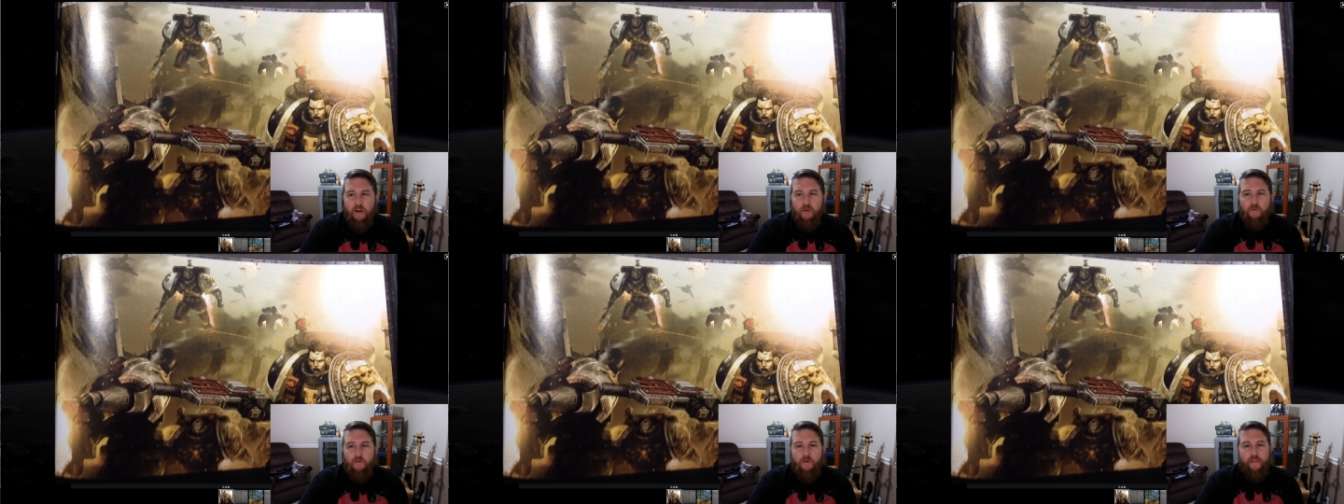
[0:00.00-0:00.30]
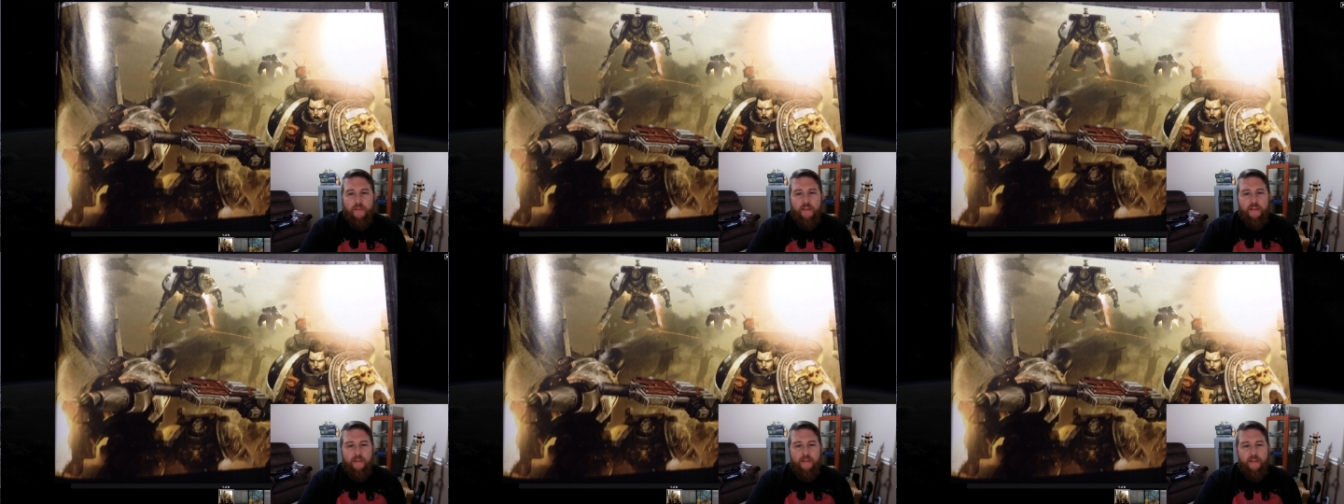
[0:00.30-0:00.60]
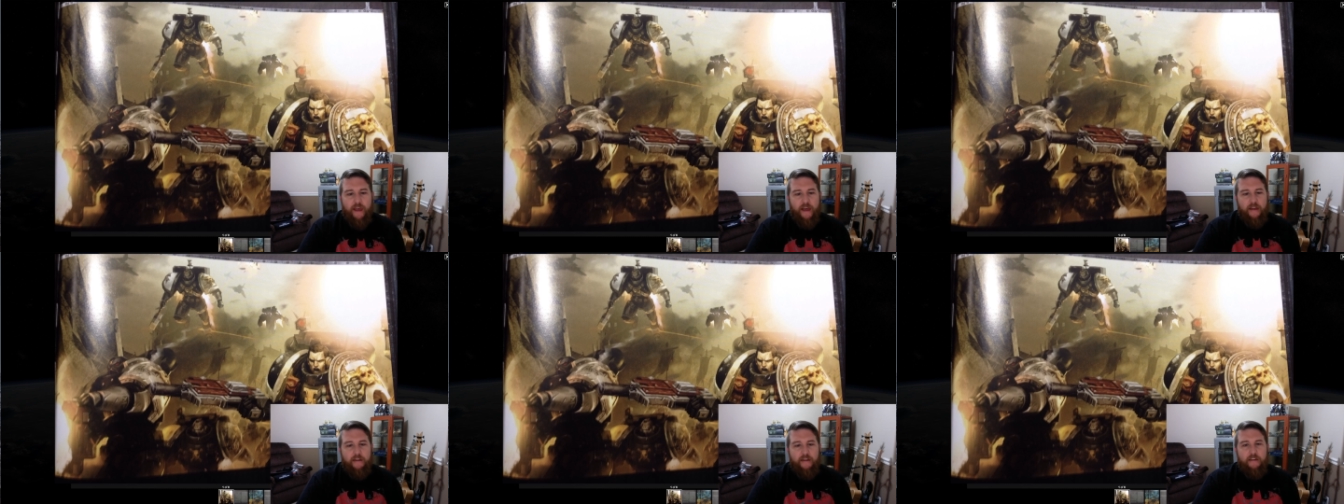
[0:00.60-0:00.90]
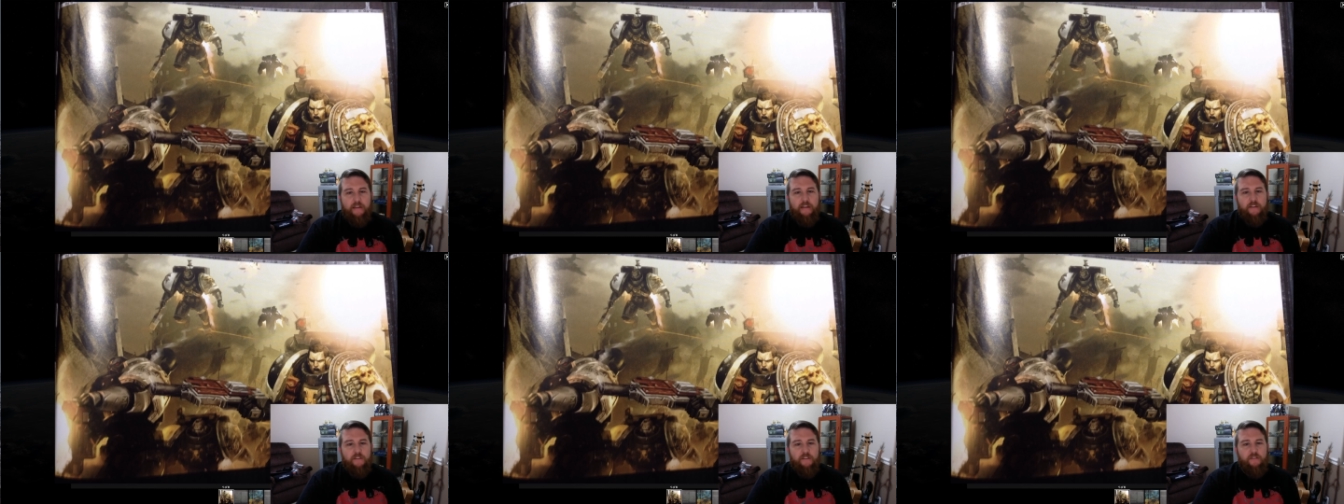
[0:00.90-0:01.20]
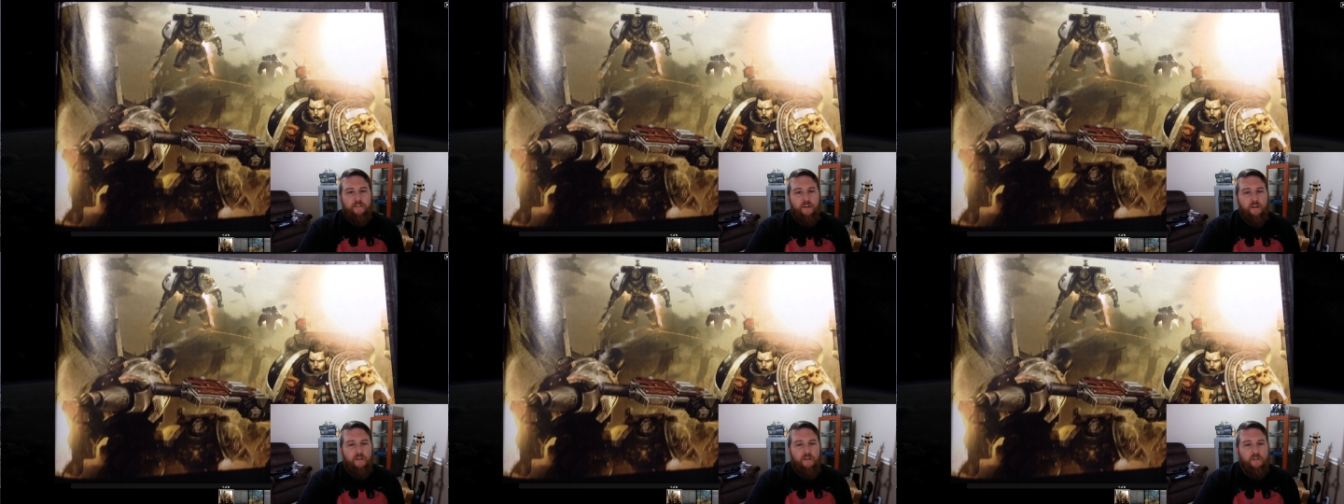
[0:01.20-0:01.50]
within that.
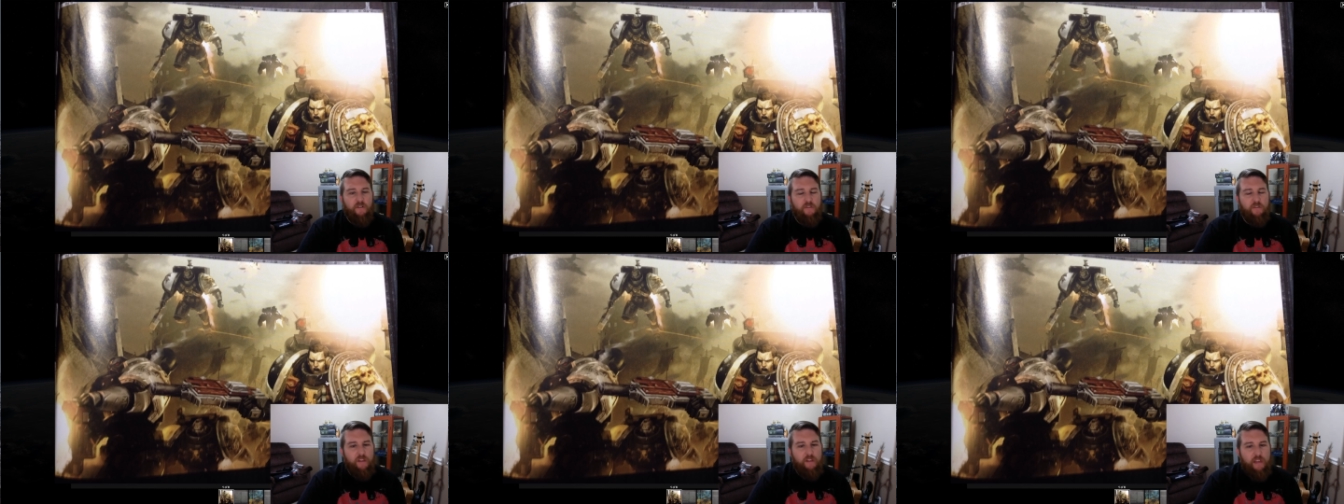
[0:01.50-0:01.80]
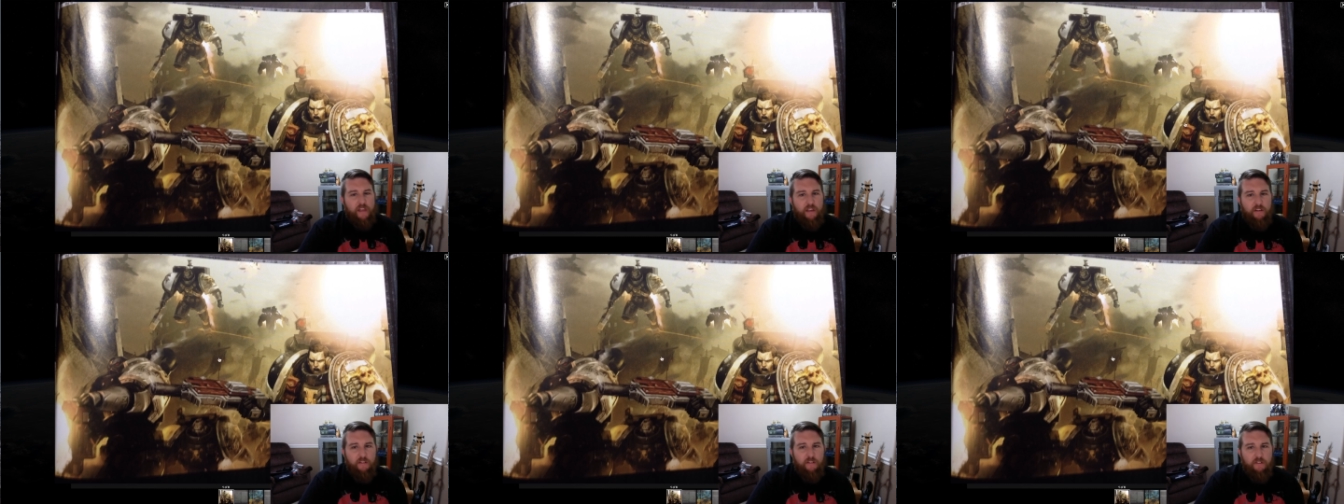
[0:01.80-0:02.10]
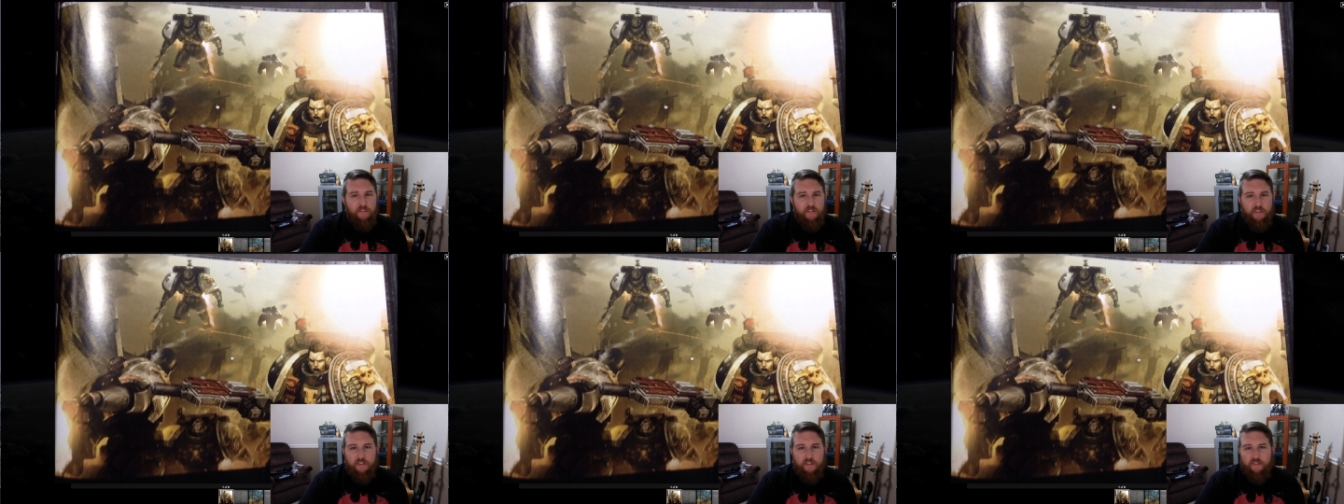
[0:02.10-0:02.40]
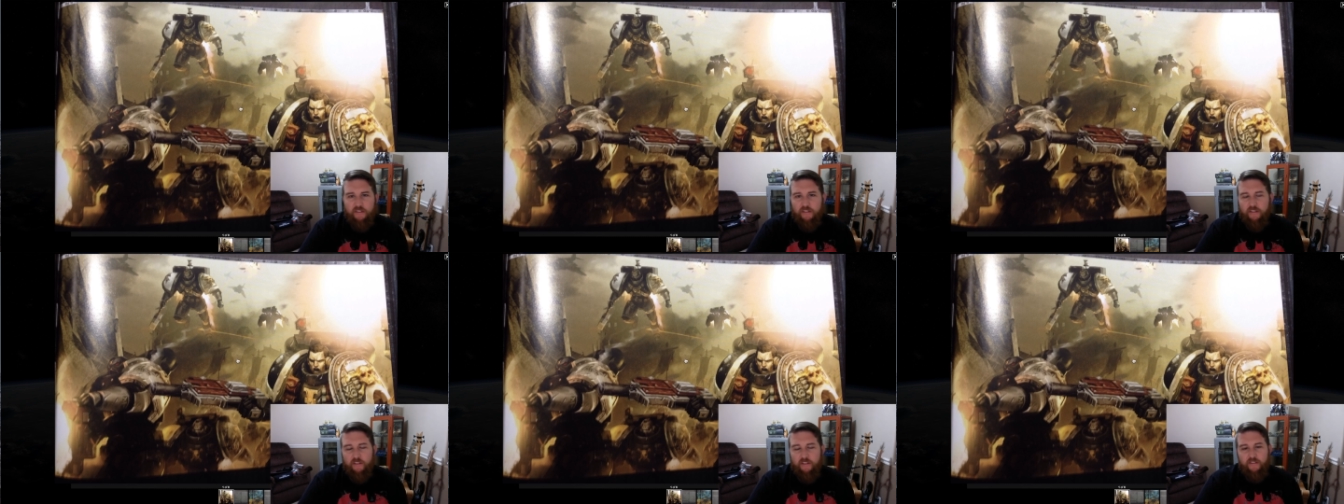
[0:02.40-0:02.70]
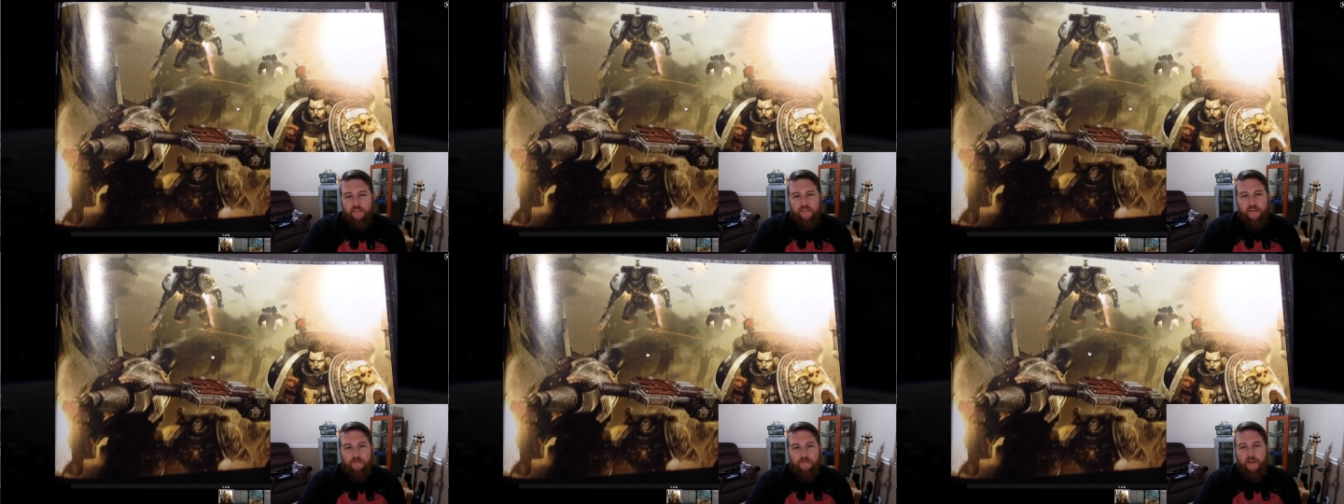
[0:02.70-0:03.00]
So here's just a little
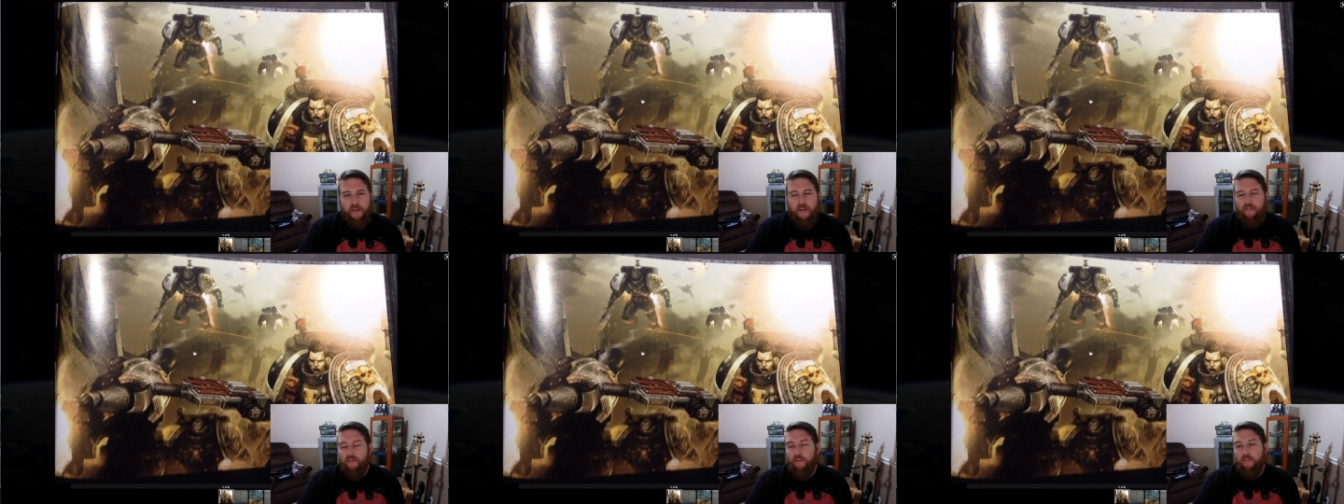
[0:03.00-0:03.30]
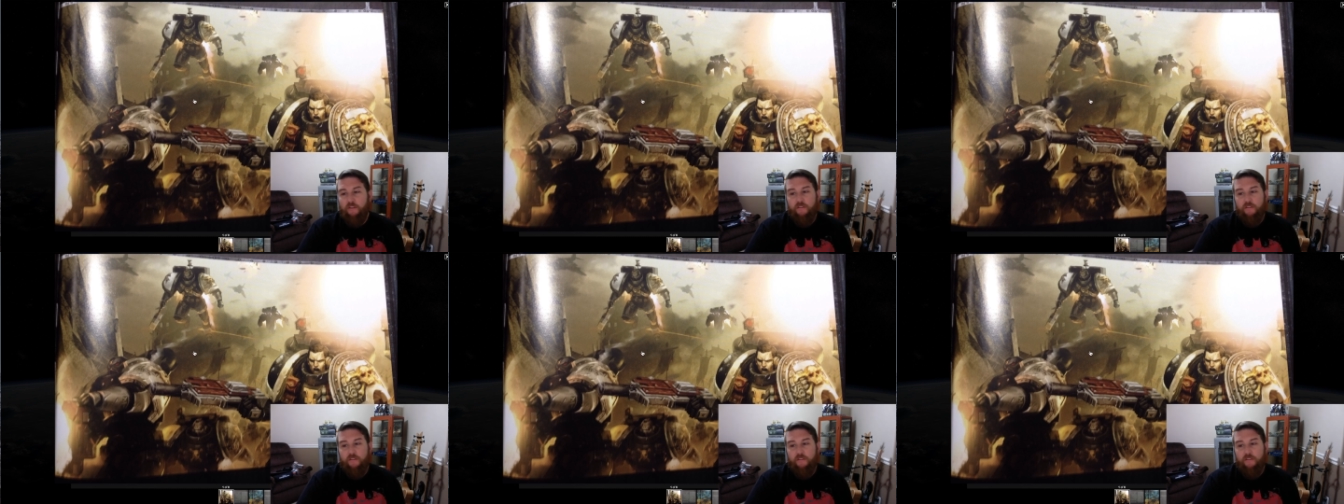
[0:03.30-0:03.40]
snippet of it.